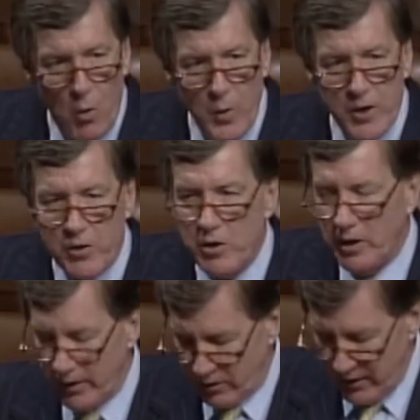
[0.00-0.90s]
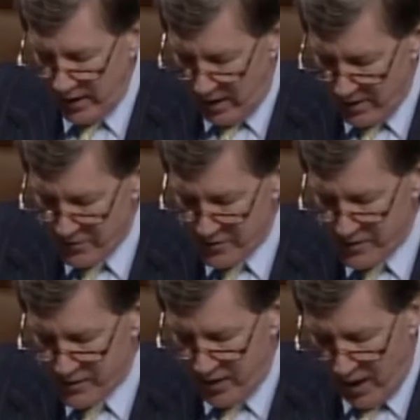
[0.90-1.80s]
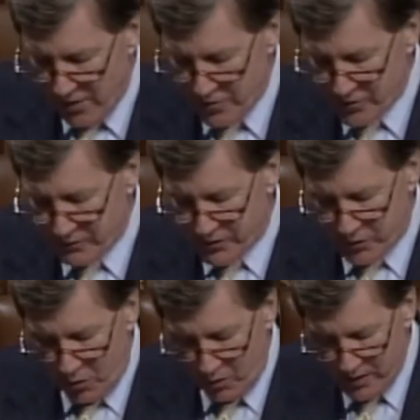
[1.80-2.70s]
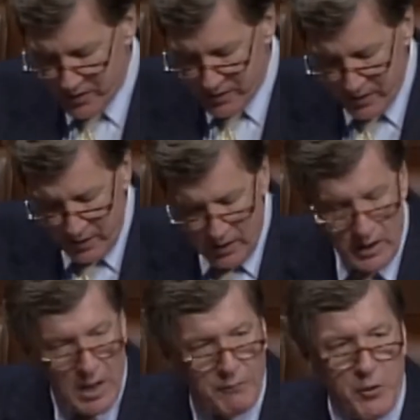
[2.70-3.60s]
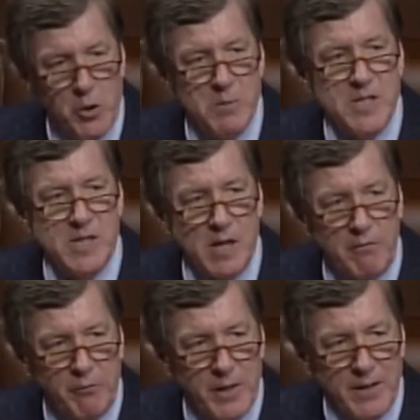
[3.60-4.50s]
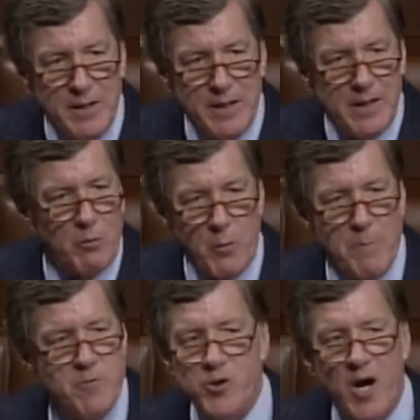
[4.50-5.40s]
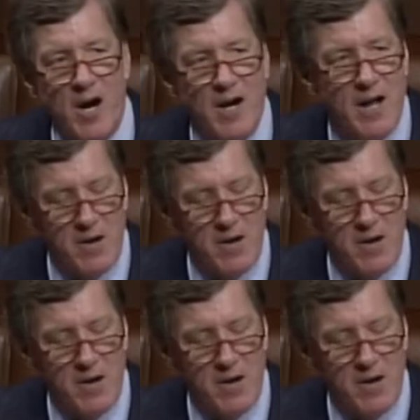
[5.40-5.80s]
We heard literally hundreds and hundreds of stories of human suffering that ripped your heart